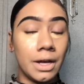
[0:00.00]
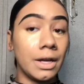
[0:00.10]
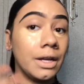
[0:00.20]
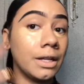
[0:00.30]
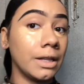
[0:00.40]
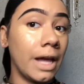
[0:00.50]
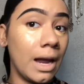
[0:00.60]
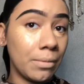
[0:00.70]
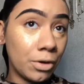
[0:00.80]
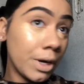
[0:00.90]

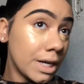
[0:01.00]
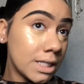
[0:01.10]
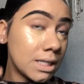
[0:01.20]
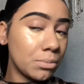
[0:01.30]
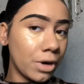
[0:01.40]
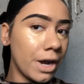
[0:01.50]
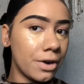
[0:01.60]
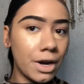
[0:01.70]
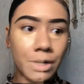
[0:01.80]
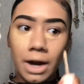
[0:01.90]
glamorous brighter
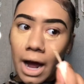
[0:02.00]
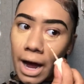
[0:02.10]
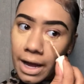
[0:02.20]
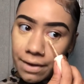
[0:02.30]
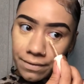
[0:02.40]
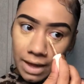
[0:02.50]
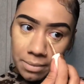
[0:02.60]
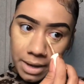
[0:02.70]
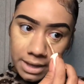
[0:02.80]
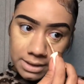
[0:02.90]
under eye, if that
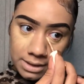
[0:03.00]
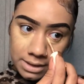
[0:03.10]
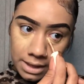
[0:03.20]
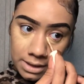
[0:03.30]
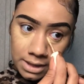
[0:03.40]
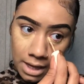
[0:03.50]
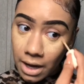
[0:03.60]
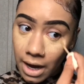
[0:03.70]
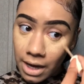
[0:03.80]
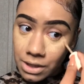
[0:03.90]
makes sense.
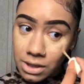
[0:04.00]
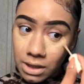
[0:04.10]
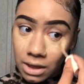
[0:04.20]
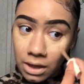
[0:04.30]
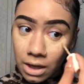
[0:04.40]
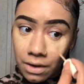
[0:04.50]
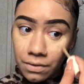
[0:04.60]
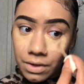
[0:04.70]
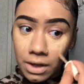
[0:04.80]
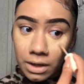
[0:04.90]
I just
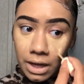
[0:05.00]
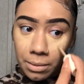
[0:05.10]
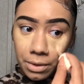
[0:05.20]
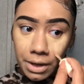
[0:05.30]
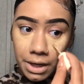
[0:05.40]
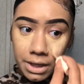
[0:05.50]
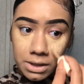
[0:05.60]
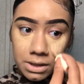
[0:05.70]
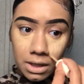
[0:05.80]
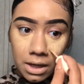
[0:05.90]
love the
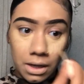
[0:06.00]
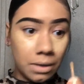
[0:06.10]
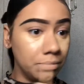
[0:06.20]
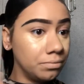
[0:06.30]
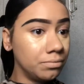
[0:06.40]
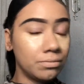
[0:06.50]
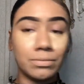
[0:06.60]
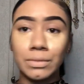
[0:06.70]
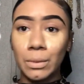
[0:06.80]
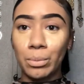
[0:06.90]
glamorous
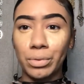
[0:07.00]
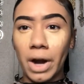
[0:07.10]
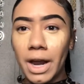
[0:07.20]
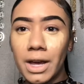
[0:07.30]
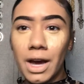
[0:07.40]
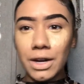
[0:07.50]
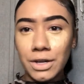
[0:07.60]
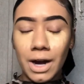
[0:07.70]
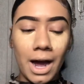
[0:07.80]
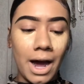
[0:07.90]
bright
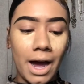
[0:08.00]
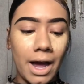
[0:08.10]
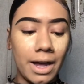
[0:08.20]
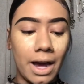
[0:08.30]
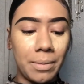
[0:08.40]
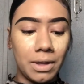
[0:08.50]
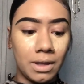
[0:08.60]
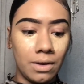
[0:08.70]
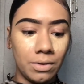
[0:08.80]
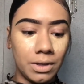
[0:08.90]
under eye. I'm in
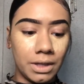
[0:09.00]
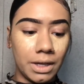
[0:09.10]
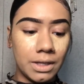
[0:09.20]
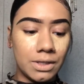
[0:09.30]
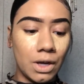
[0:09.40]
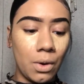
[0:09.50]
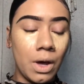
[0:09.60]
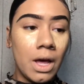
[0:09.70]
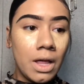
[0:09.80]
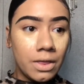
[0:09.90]
love with it. So
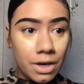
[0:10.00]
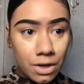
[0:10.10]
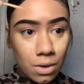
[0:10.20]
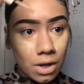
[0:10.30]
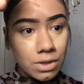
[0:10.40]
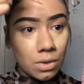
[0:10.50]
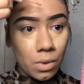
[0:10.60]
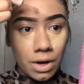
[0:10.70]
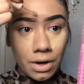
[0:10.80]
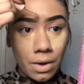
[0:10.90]
then you also
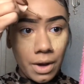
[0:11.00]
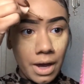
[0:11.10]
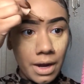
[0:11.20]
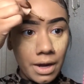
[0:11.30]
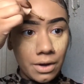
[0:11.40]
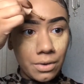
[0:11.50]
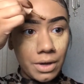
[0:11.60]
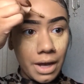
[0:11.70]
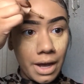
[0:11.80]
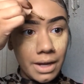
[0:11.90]
want to go ahead and
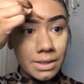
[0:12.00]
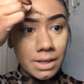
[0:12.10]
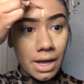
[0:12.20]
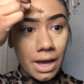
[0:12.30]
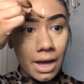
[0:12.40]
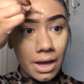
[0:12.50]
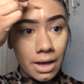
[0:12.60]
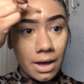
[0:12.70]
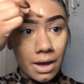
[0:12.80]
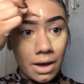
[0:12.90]
create
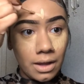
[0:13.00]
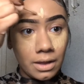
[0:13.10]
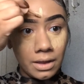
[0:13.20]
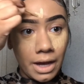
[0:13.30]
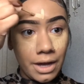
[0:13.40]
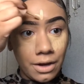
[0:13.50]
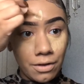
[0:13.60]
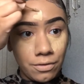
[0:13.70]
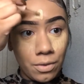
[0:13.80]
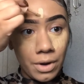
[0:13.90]
a lighter
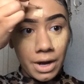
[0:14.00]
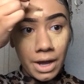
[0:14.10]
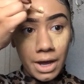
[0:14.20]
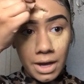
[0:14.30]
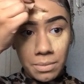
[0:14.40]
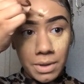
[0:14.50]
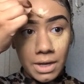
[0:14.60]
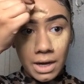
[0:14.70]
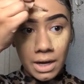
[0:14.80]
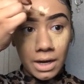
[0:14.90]
forehead,
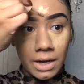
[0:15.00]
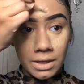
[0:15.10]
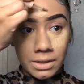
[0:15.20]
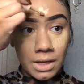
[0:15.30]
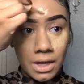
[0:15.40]
because